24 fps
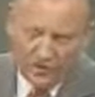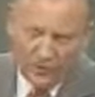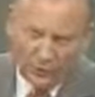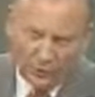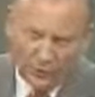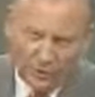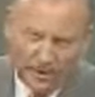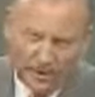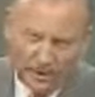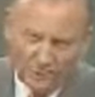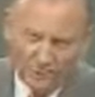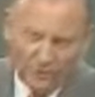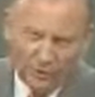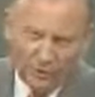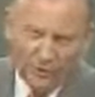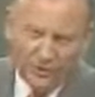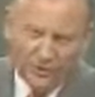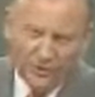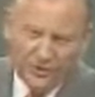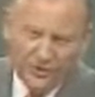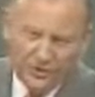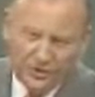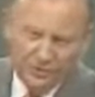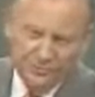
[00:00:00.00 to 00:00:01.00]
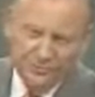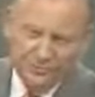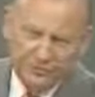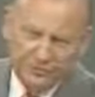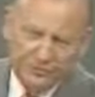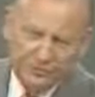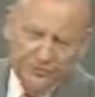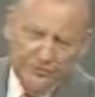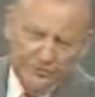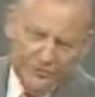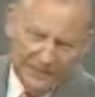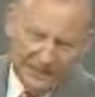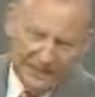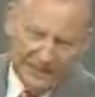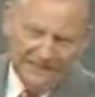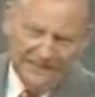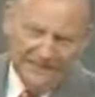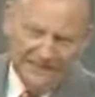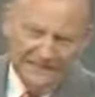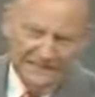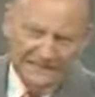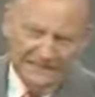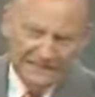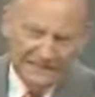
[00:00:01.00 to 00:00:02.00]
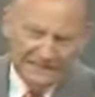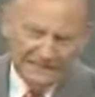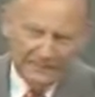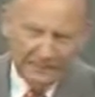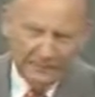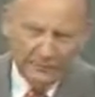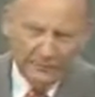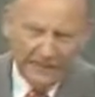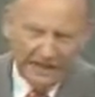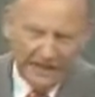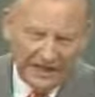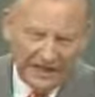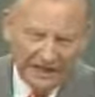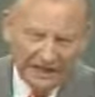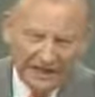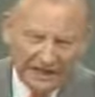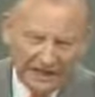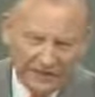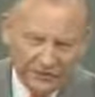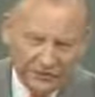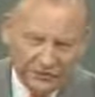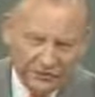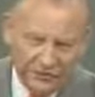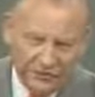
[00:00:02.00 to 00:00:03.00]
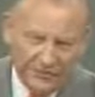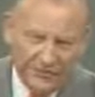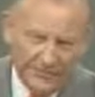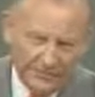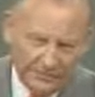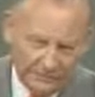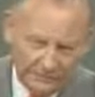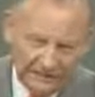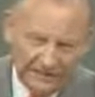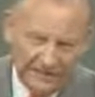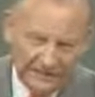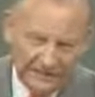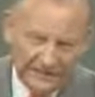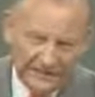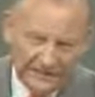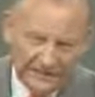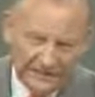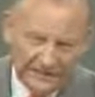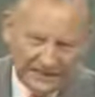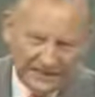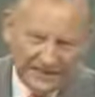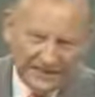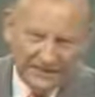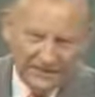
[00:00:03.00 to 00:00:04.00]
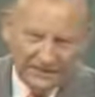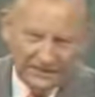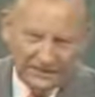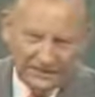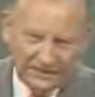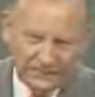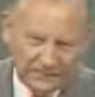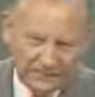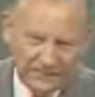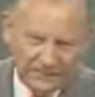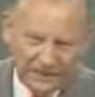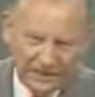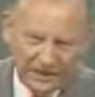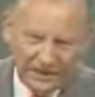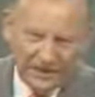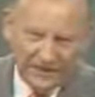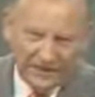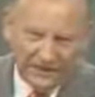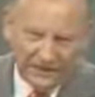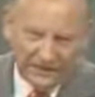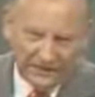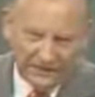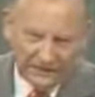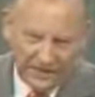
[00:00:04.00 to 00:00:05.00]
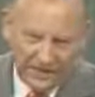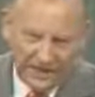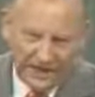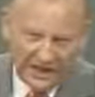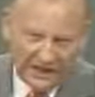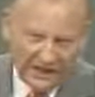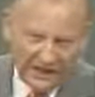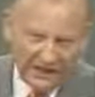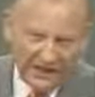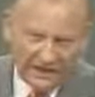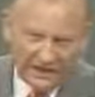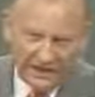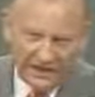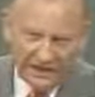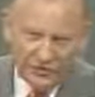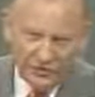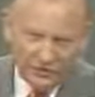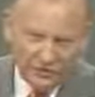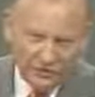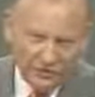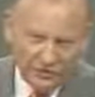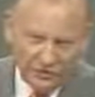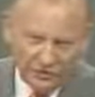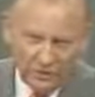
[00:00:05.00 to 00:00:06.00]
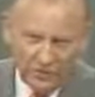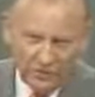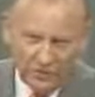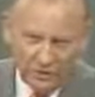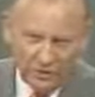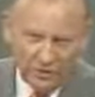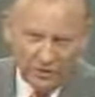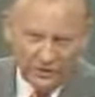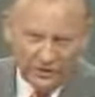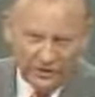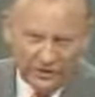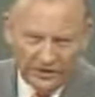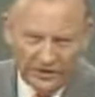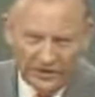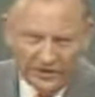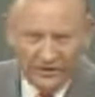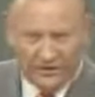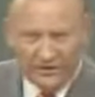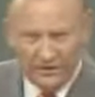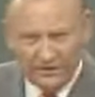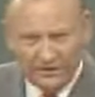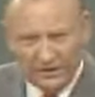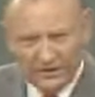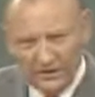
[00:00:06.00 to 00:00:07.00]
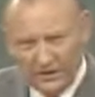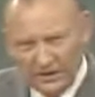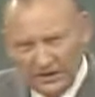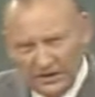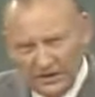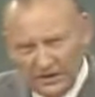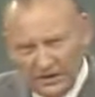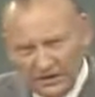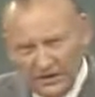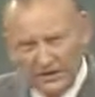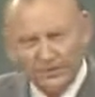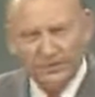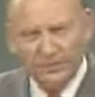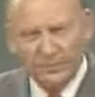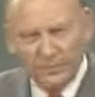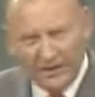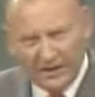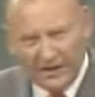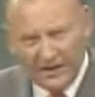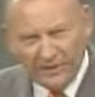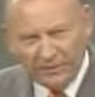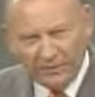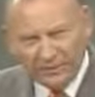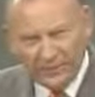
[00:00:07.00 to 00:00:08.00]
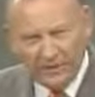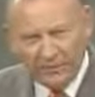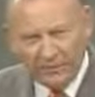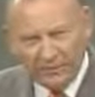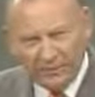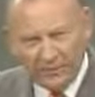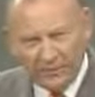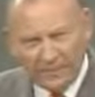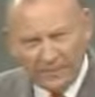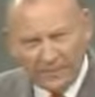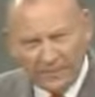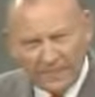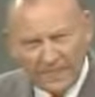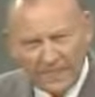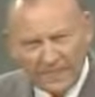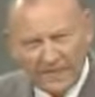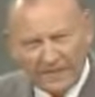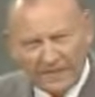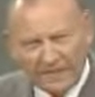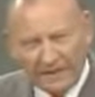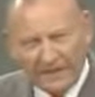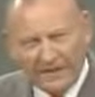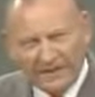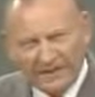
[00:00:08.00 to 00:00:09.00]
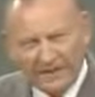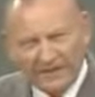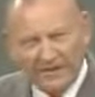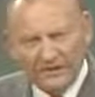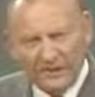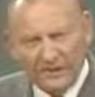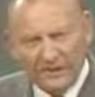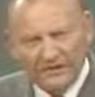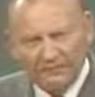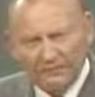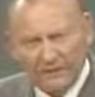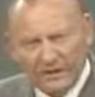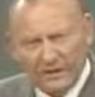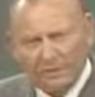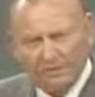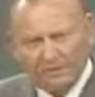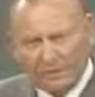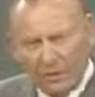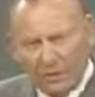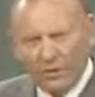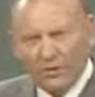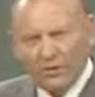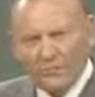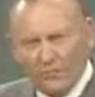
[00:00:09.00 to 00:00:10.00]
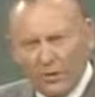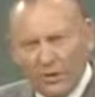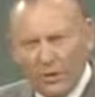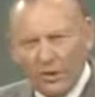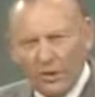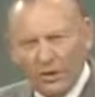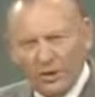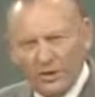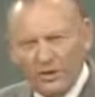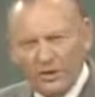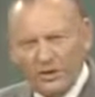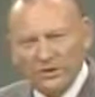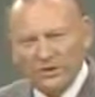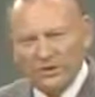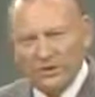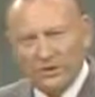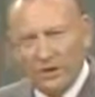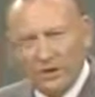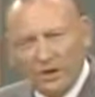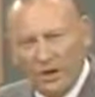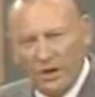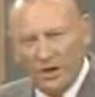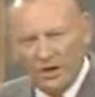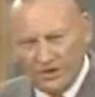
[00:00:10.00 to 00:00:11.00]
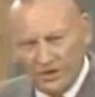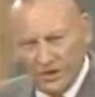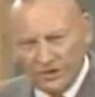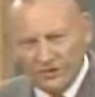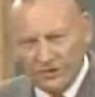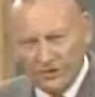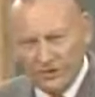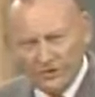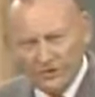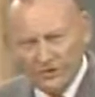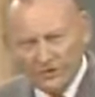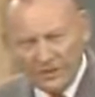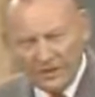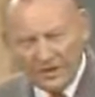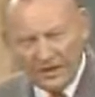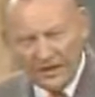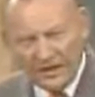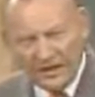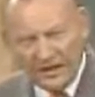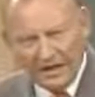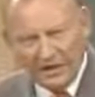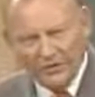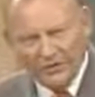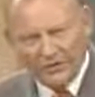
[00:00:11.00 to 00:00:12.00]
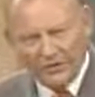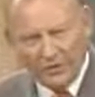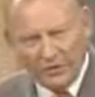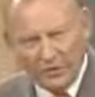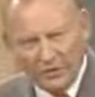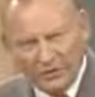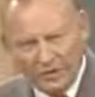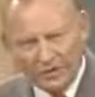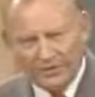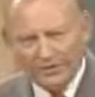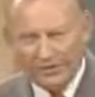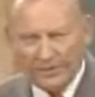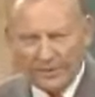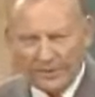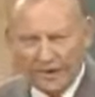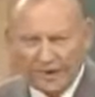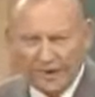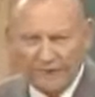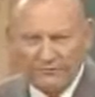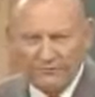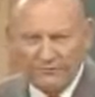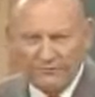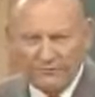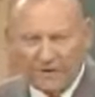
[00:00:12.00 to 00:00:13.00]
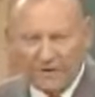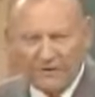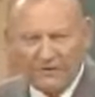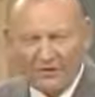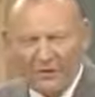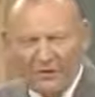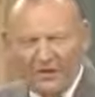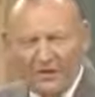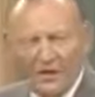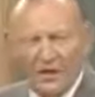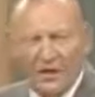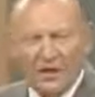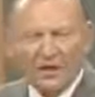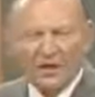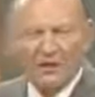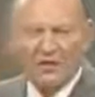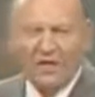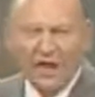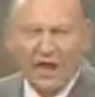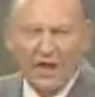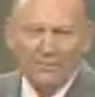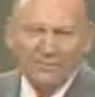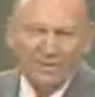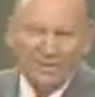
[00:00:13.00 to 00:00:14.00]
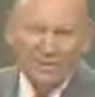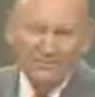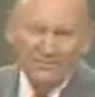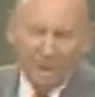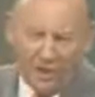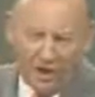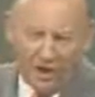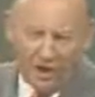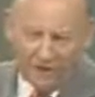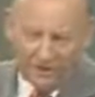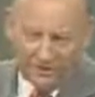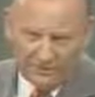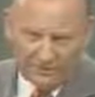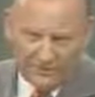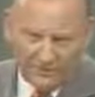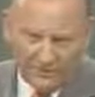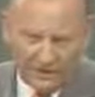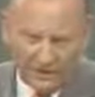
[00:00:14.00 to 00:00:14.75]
we had more Egyptian blood than we had Israeli blood in what you would call the Ishmaelite peoples. And then they bent more and more toward Egypt. And so Egypt had a very dominant part